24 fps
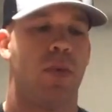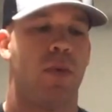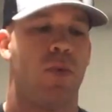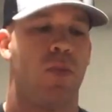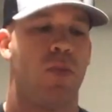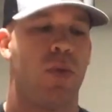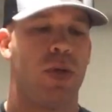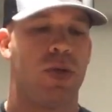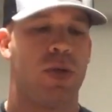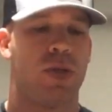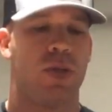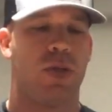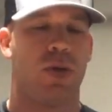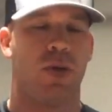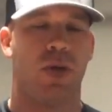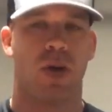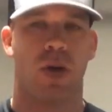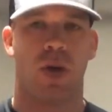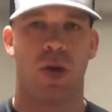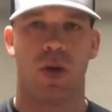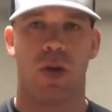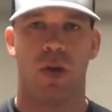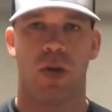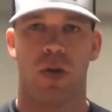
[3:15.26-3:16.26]
which you could
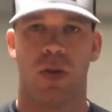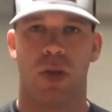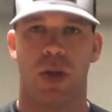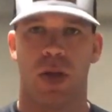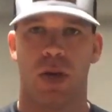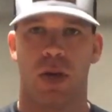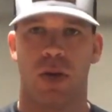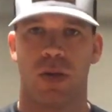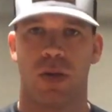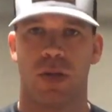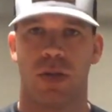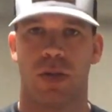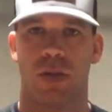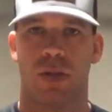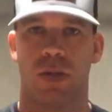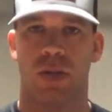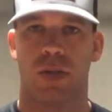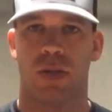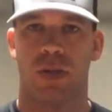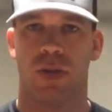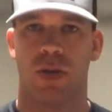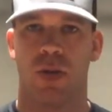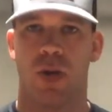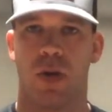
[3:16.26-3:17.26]
argue there's
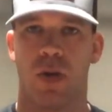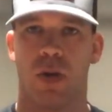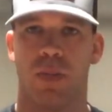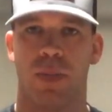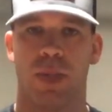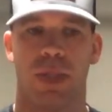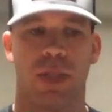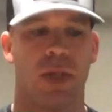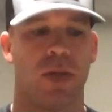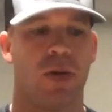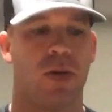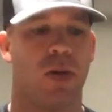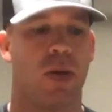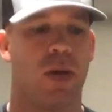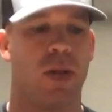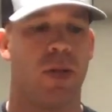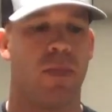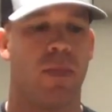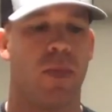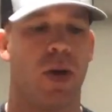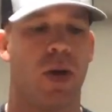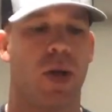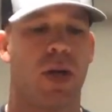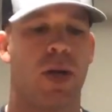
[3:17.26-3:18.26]
stronger material on
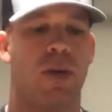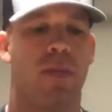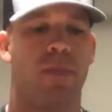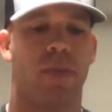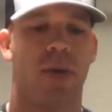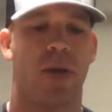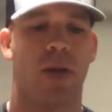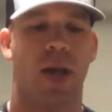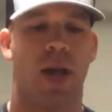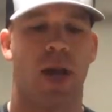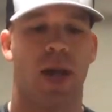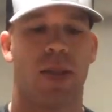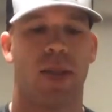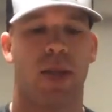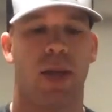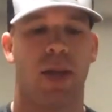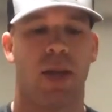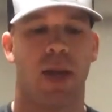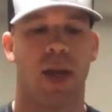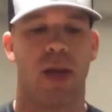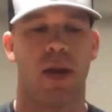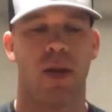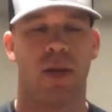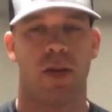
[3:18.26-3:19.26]
the market, but I think
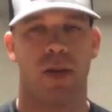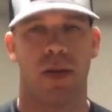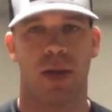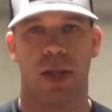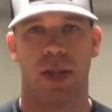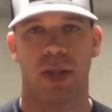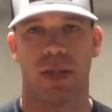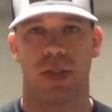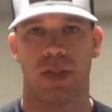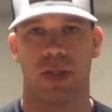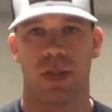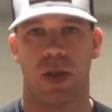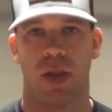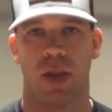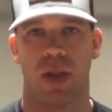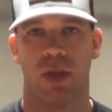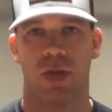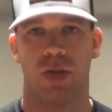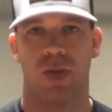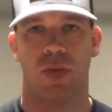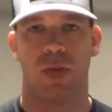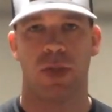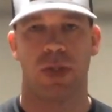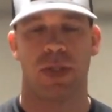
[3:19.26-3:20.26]
900D is a solid
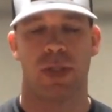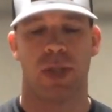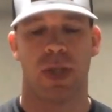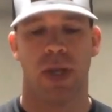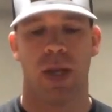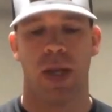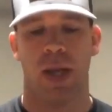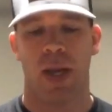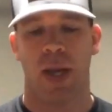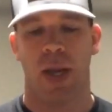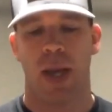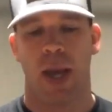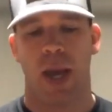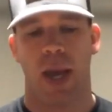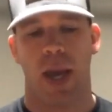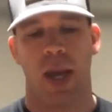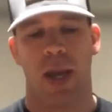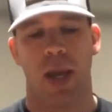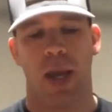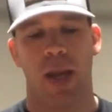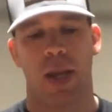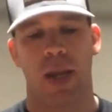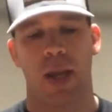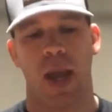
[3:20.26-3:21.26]
choice.
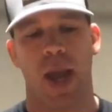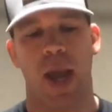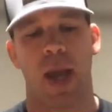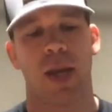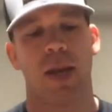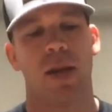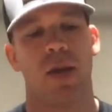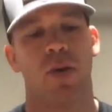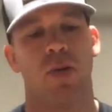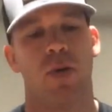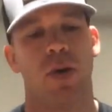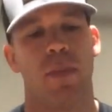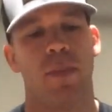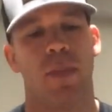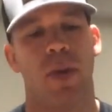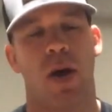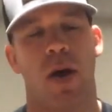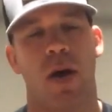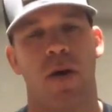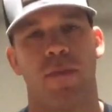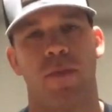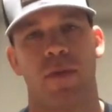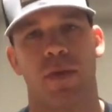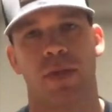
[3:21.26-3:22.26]
And Hackett Equipment
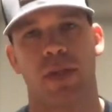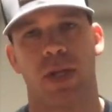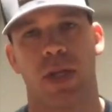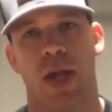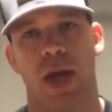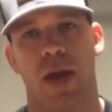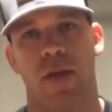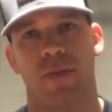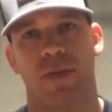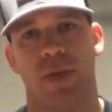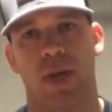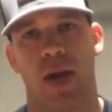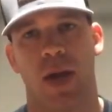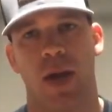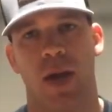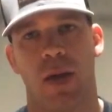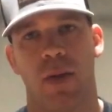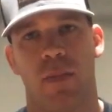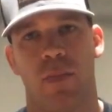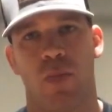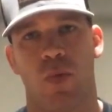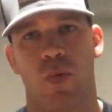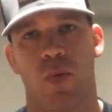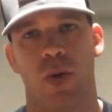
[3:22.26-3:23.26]
offers a
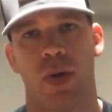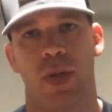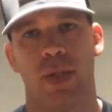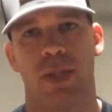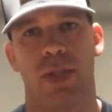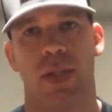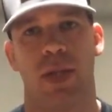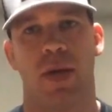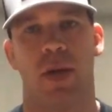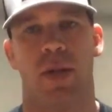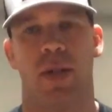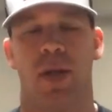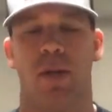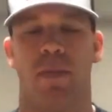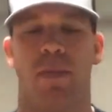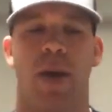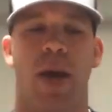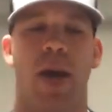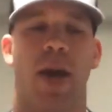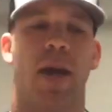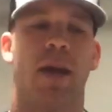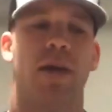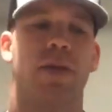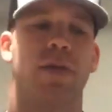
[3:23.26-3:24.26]
lifetime warranty on the
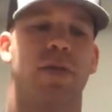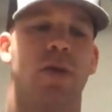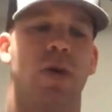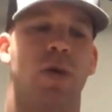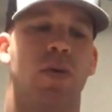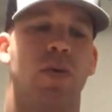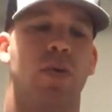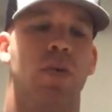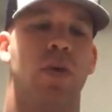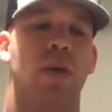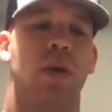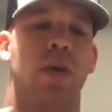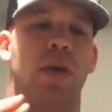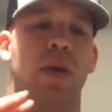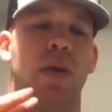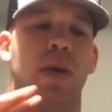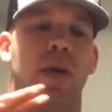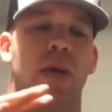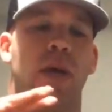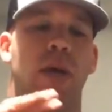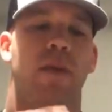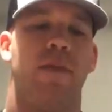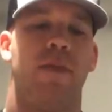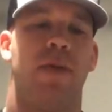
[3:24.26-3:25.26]
pack. So
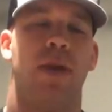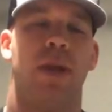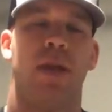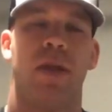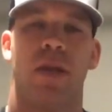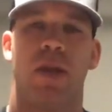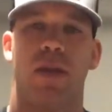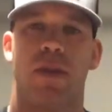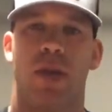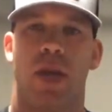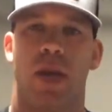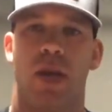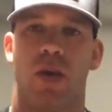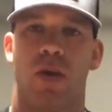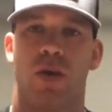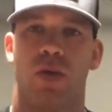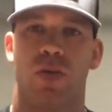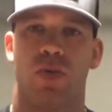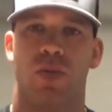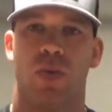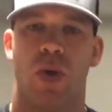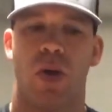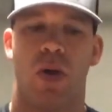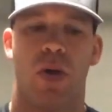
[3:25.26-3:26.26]
if anything
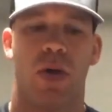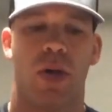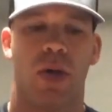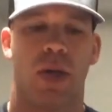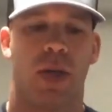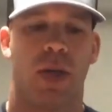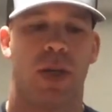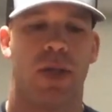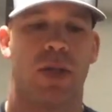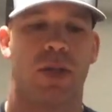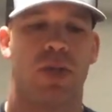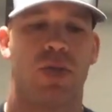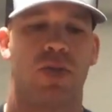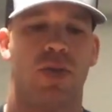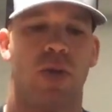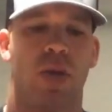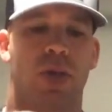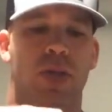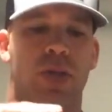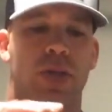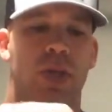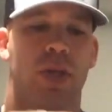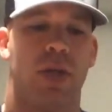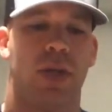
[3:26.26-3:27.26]
goes wrong in
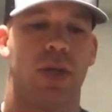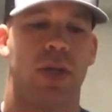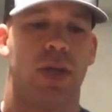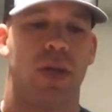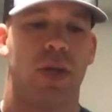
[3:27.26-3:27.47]
construction,